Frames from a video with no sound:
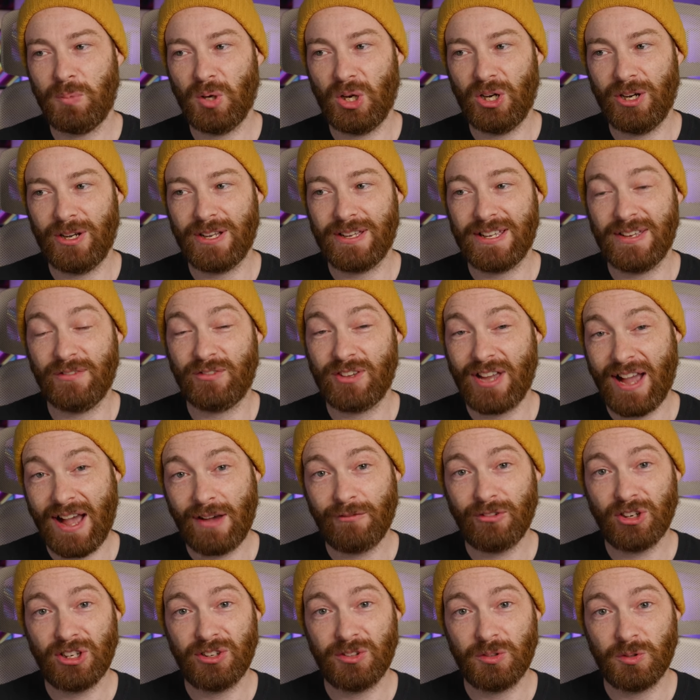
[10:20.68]
But if you
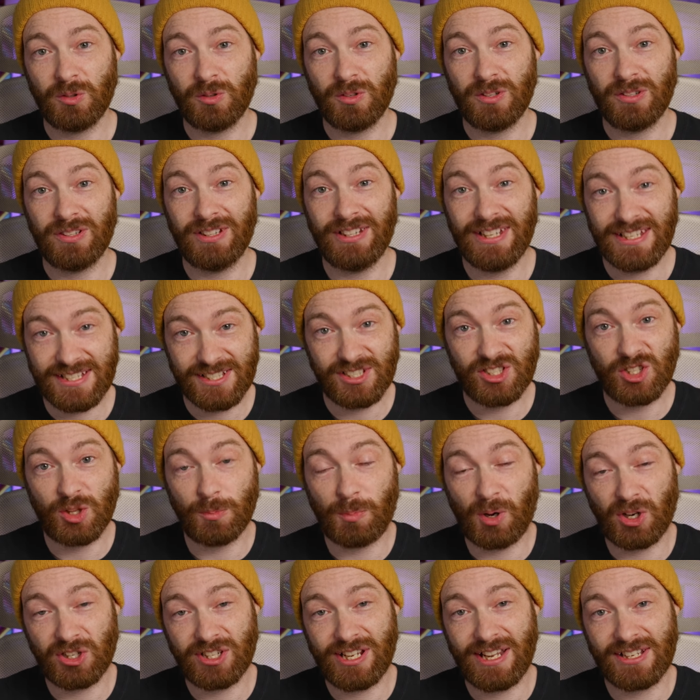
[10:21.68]
haven't listened to
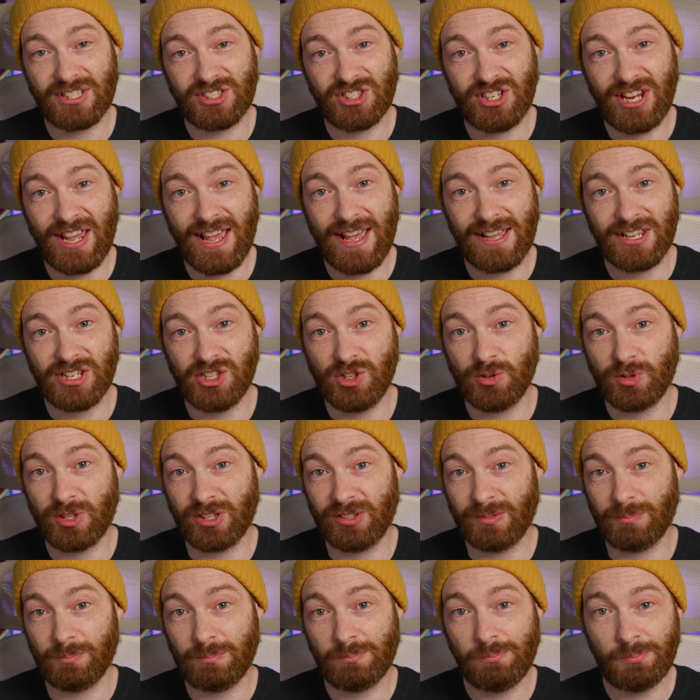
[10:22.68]
the podcast yet, you
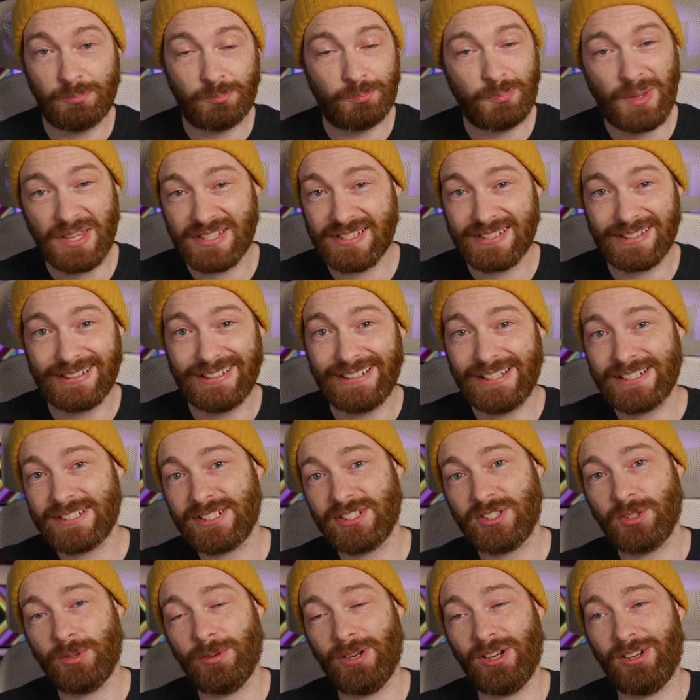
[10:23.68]
can basically
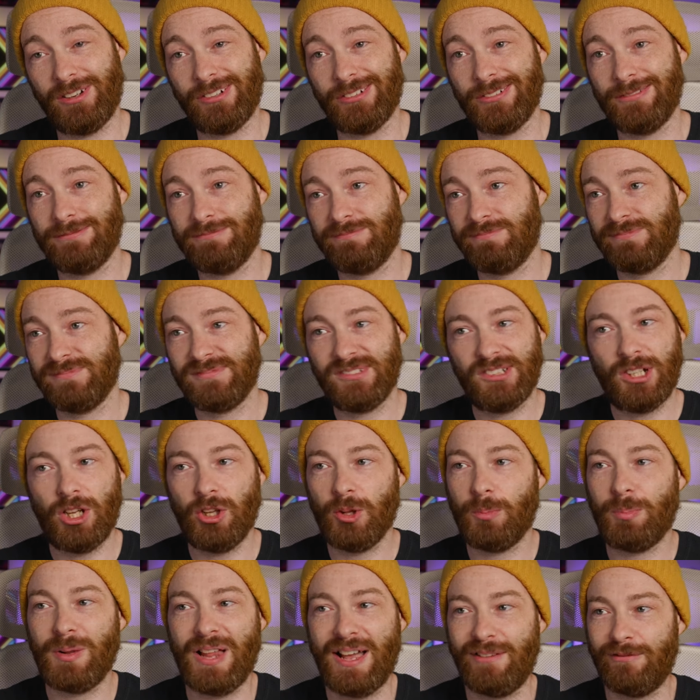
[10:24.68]
listen to it on
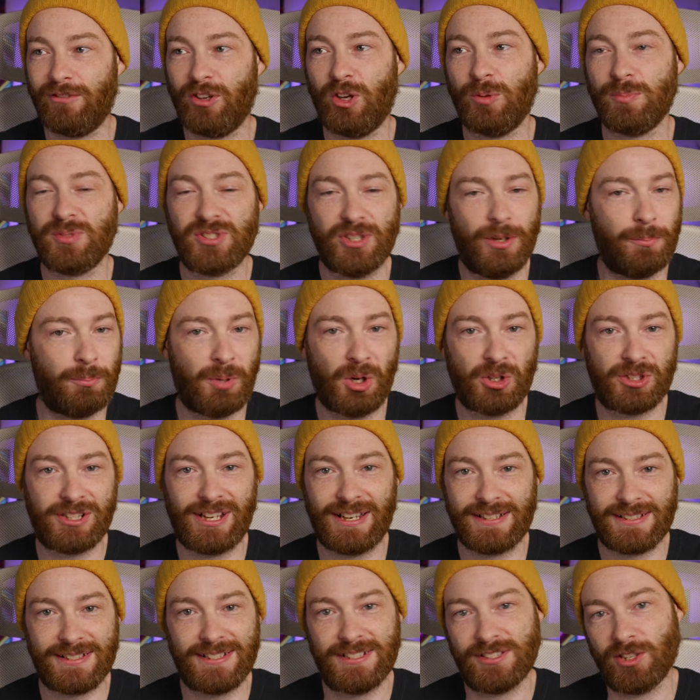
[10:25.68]
all the platforms that a
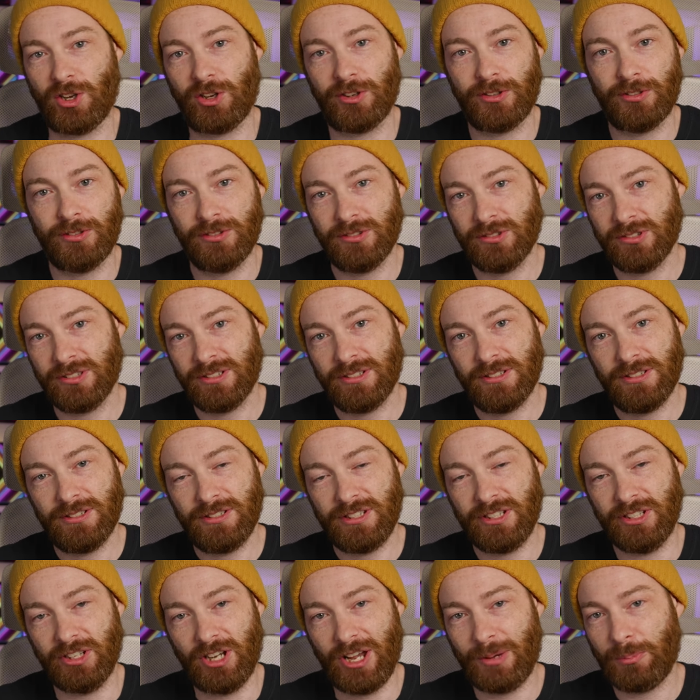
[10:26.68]
podcast is on,
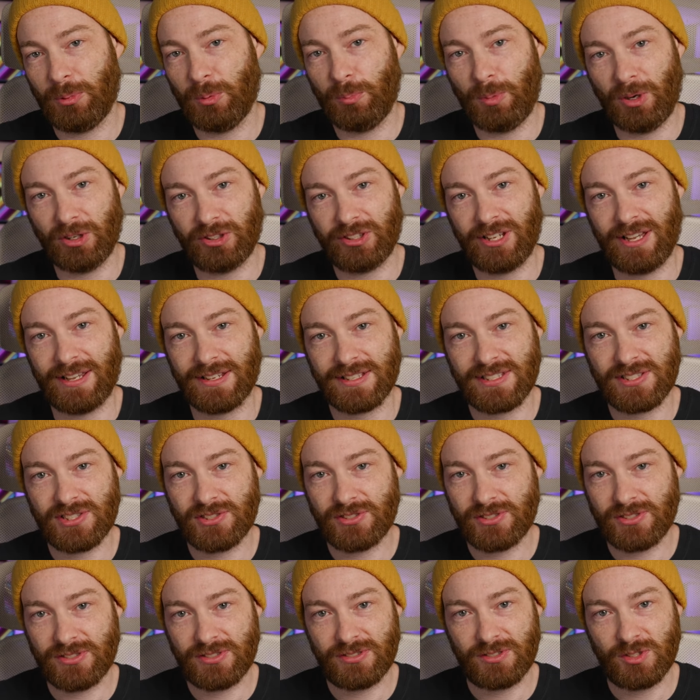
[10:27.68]
you know, Apple
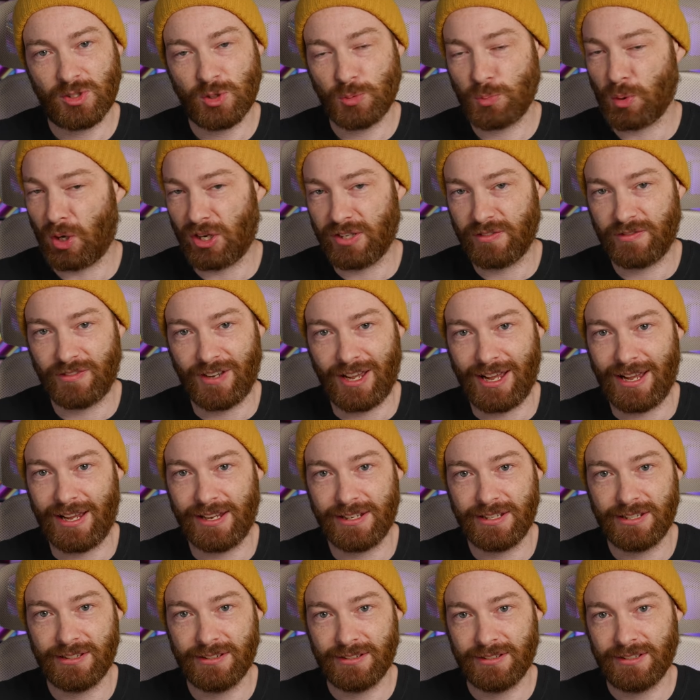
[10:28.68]
Podcasts,
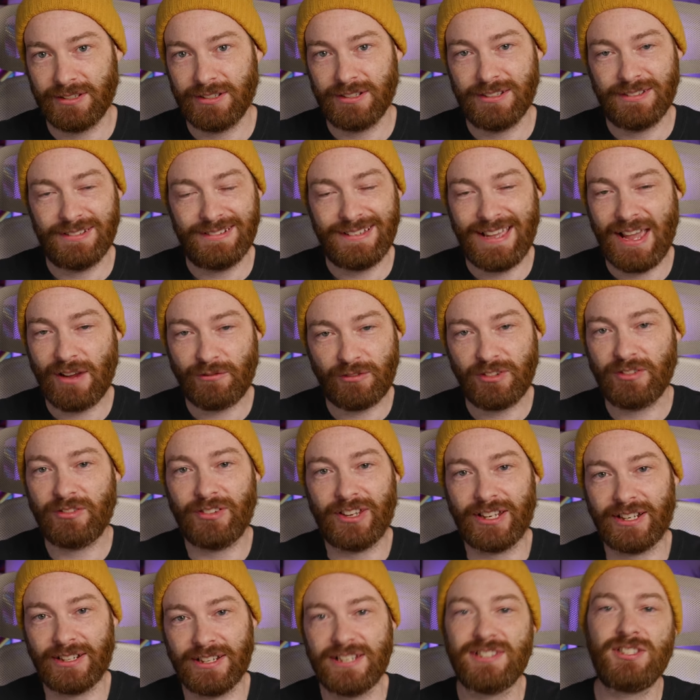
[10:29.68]
Spotify,
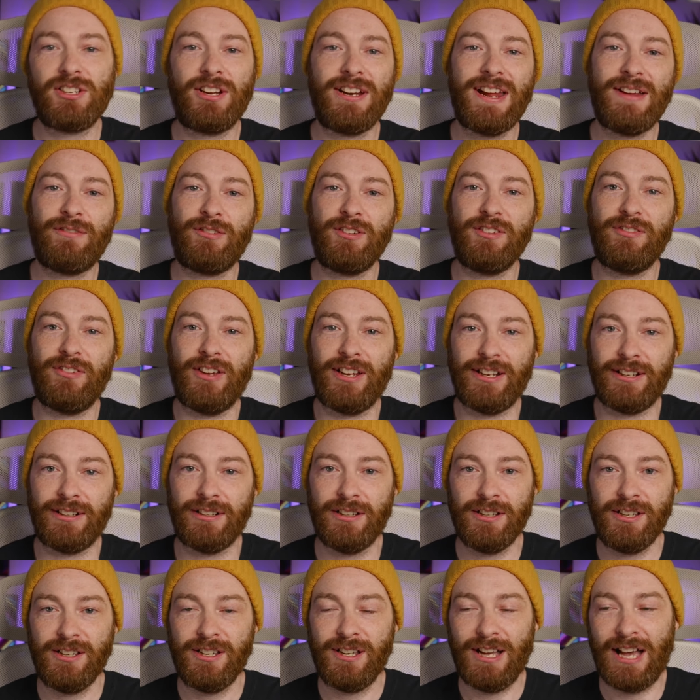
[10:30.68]
everything. It's on everything.
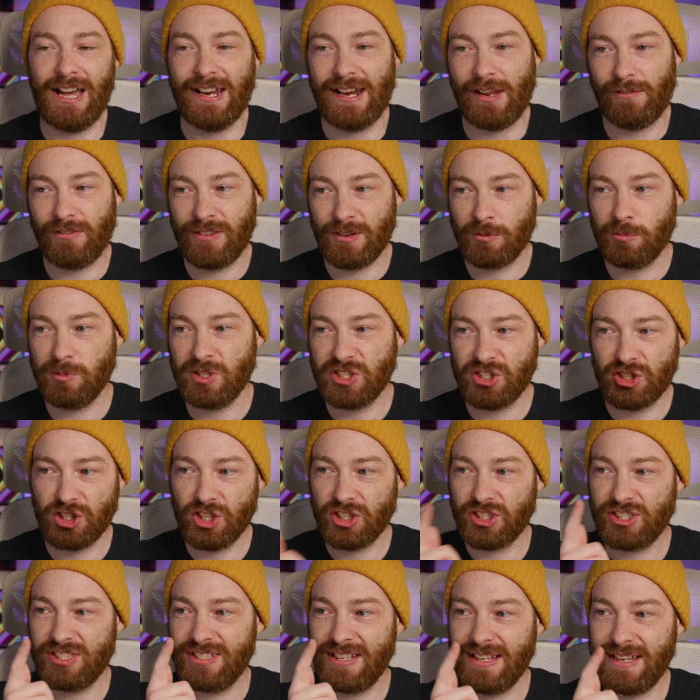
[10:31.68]
And I think we
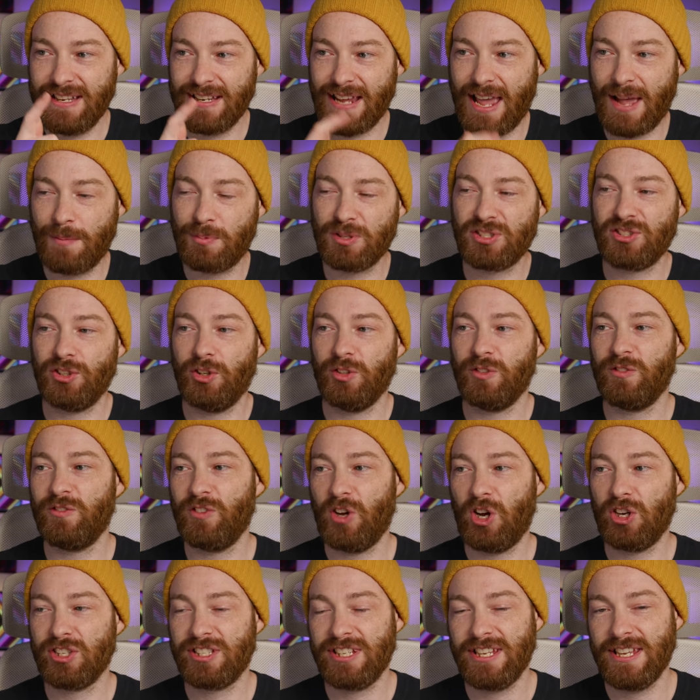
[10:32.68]
just did episode
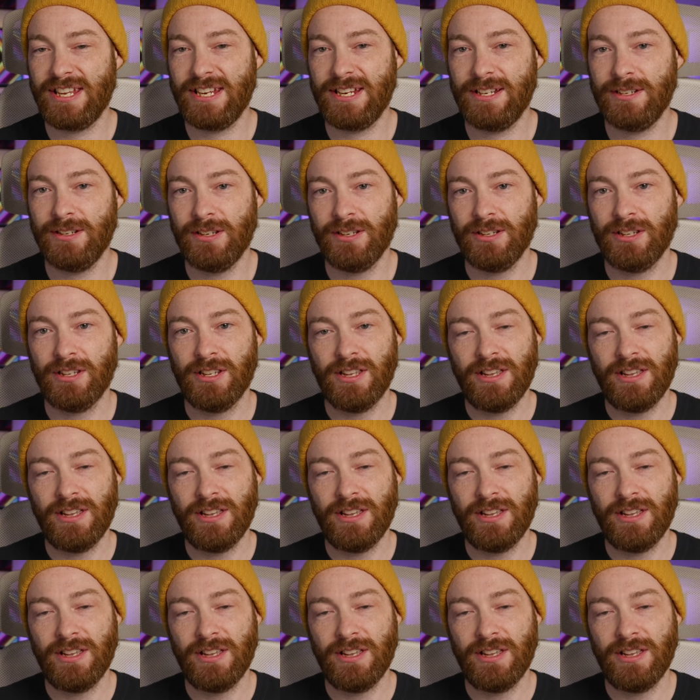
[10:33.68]
14.